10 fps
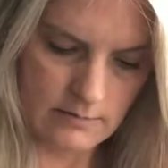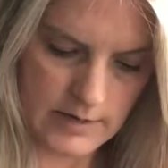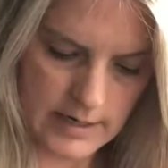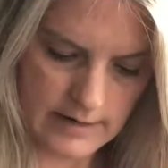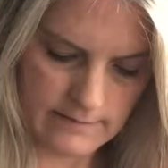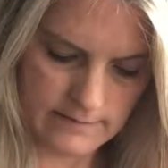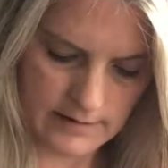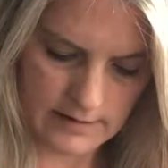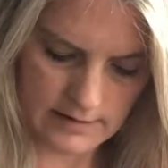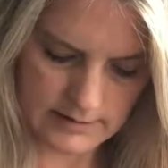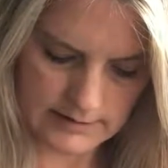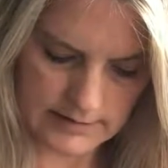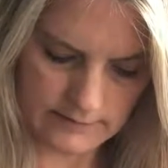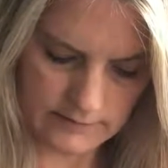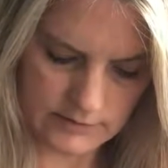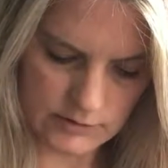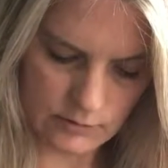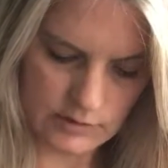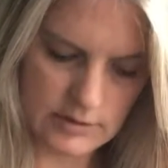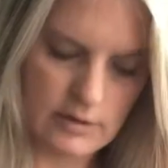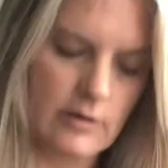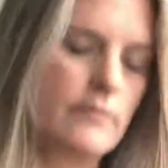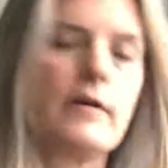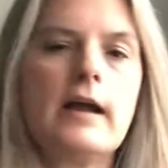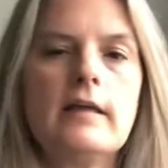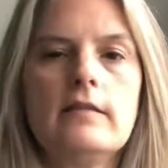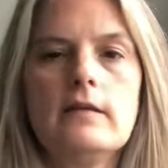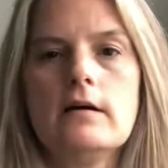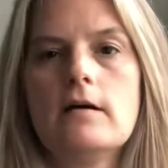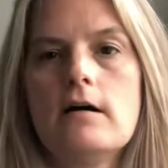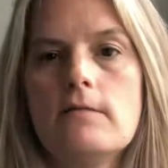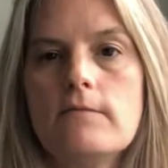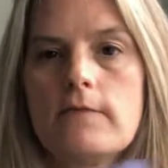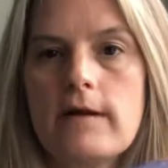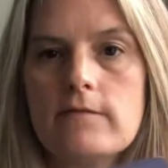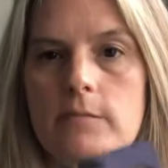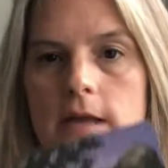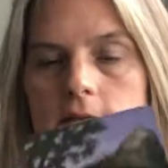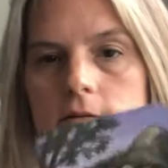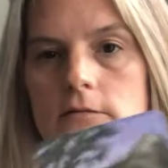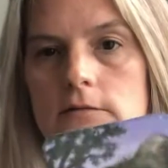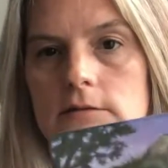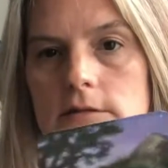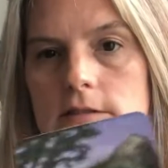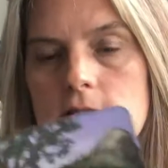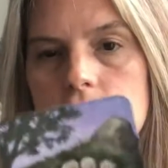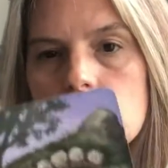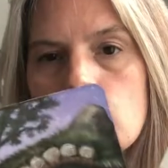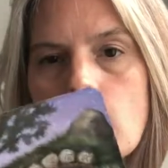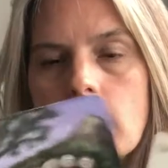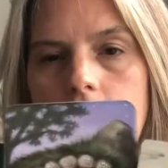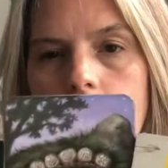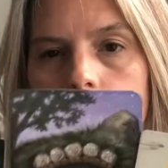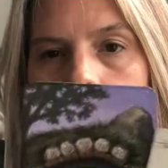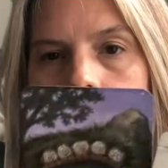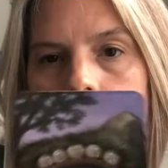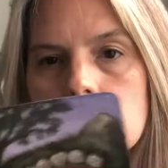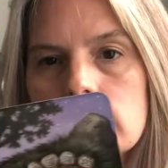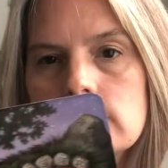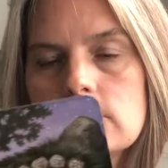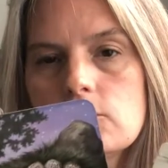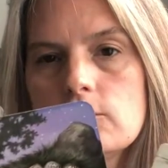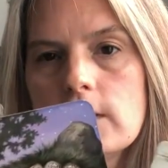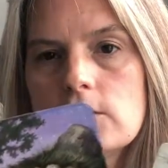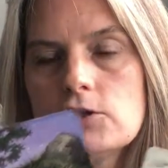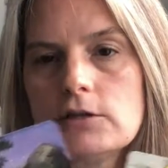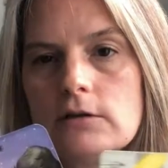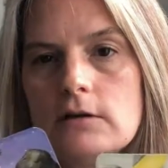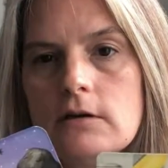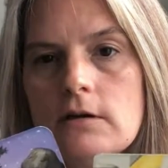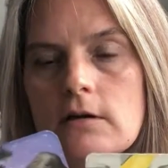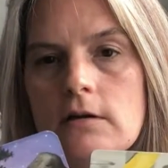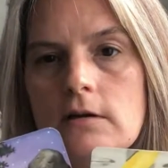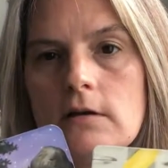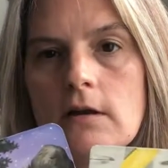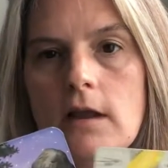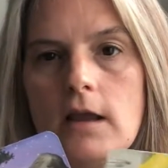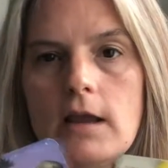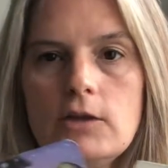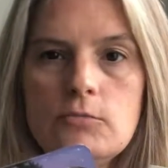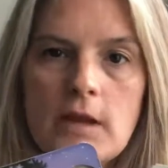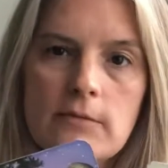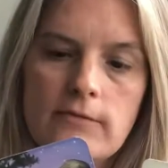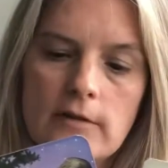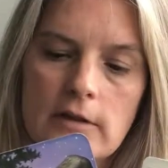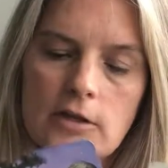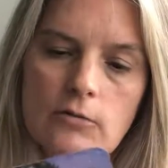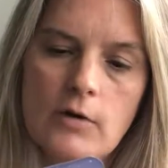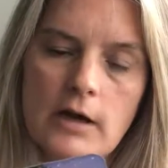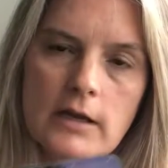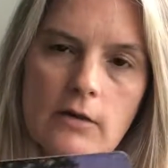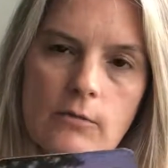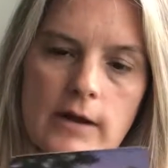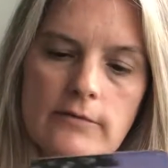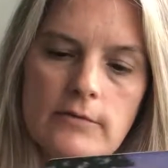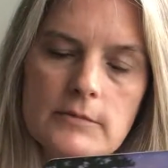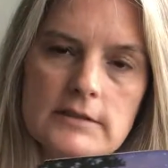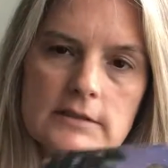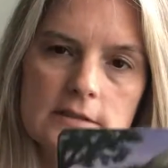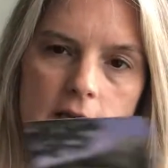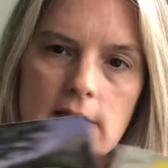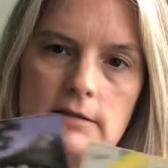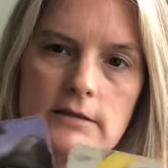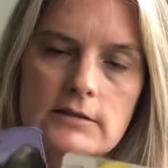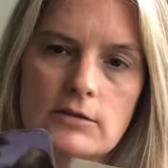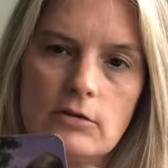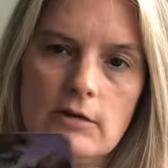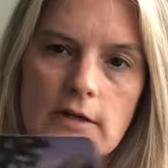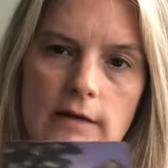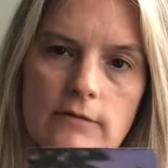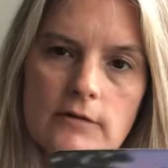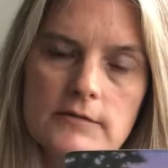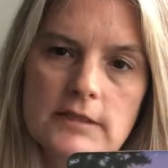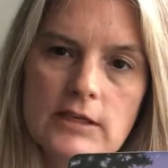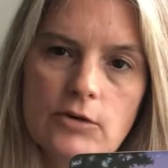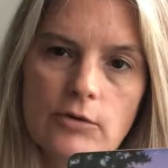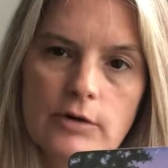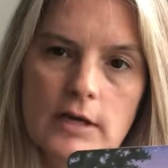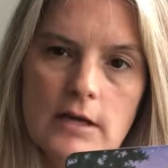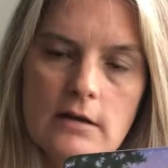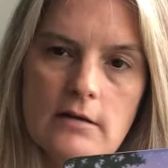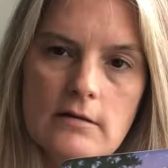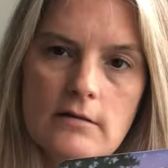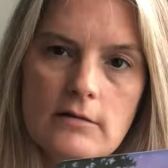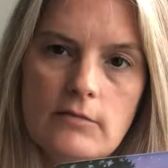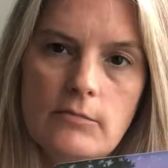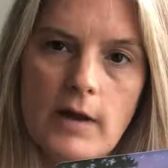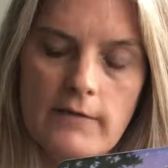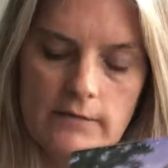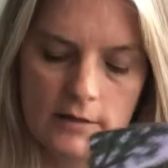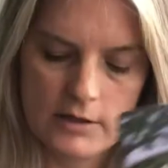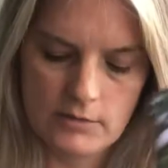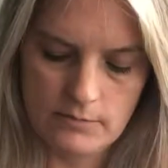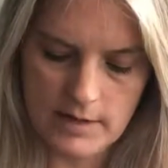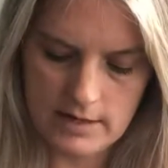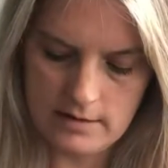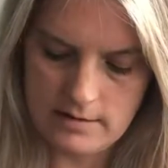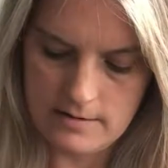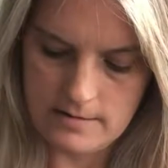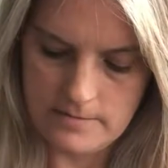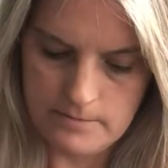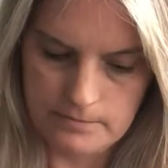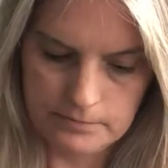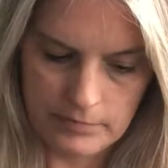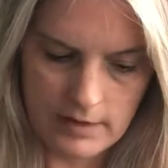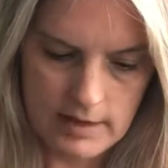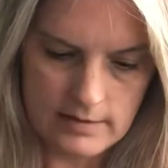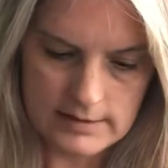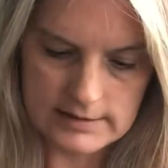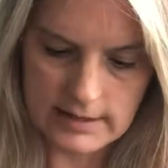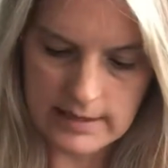we have the Seven of Swords clarifying the um, Five of Pentacles. This is you walking away from the situation. And you may feel like you're walking away from a, a certain level of security. I feel like you've been in this